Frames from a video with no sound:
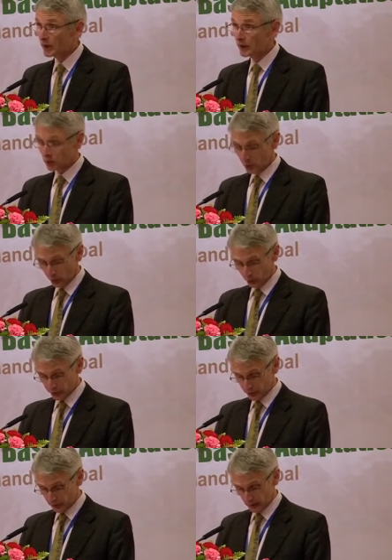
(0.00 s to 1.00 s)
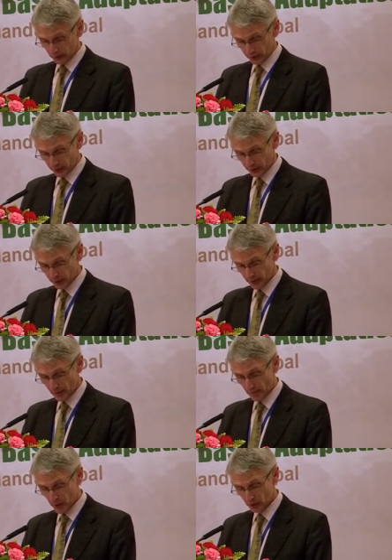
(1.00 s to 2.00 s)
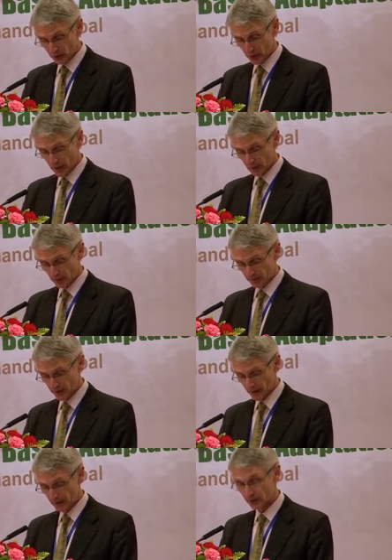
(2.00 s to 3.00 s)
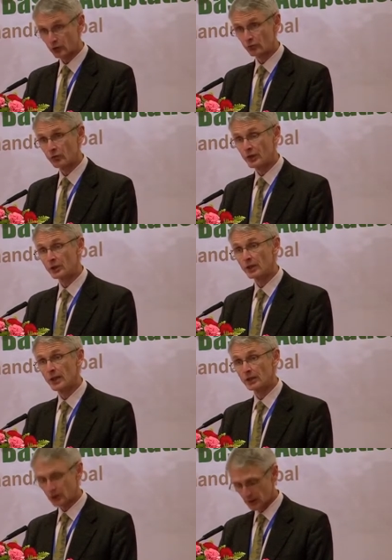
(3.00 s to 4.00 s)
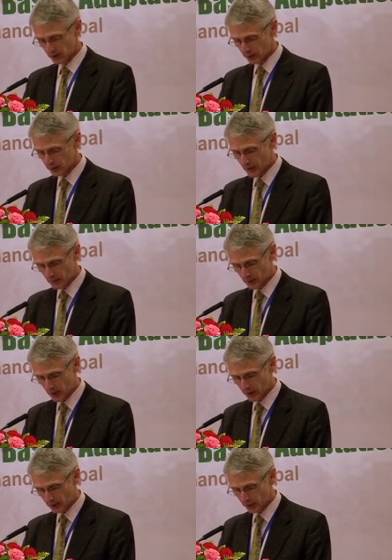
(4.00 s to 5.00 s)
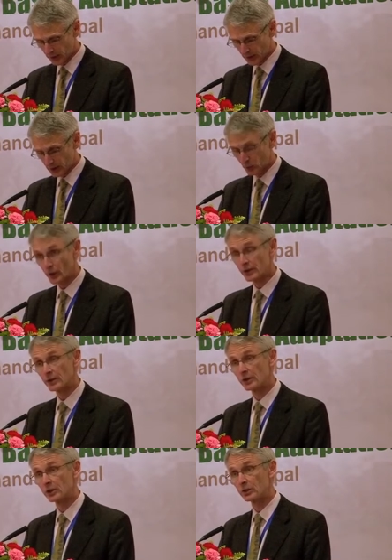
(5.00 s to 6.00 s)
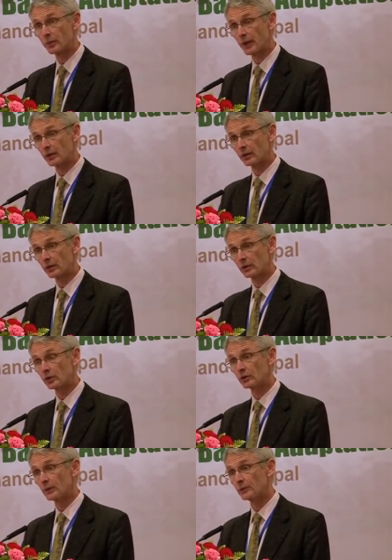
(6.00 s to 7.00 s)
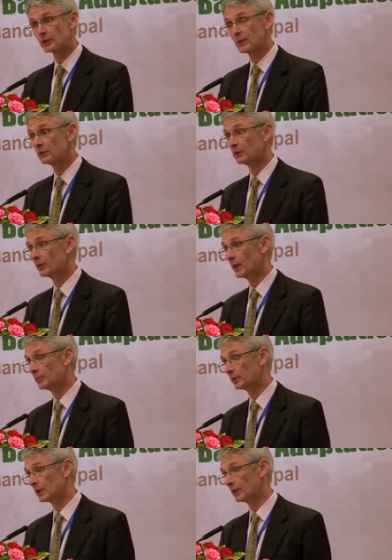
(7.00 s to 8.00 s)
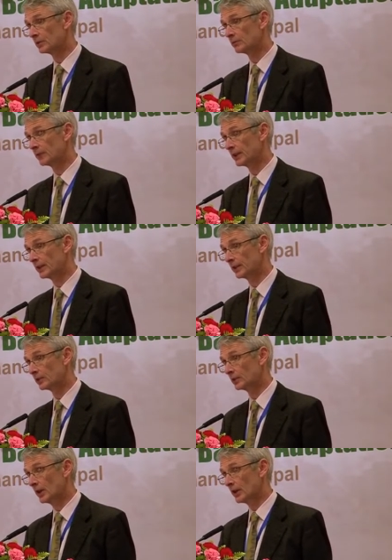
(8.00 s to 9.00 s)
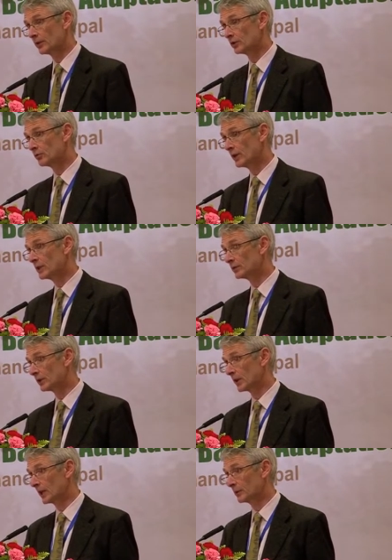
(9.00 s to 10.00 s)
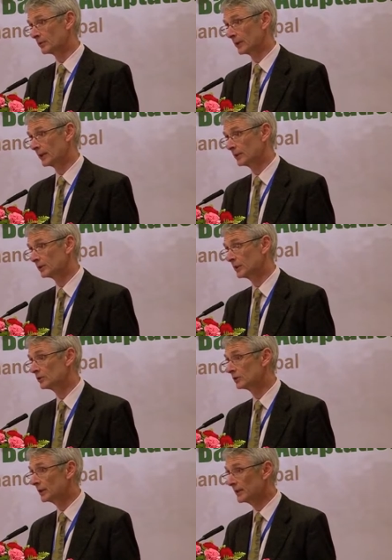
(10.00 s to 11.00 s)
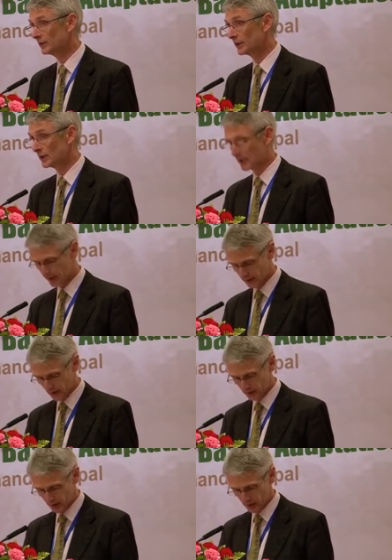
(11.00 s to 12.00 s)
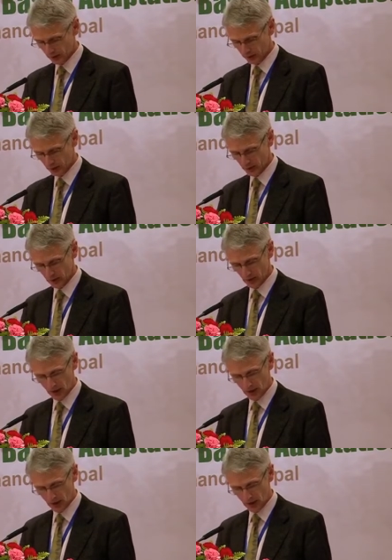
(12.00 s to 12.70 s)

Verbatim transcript: data also tells us that most climate finance originates in the same country in which it is spent. So some 75% of finance that's raised for climate finance is delivered in that same country.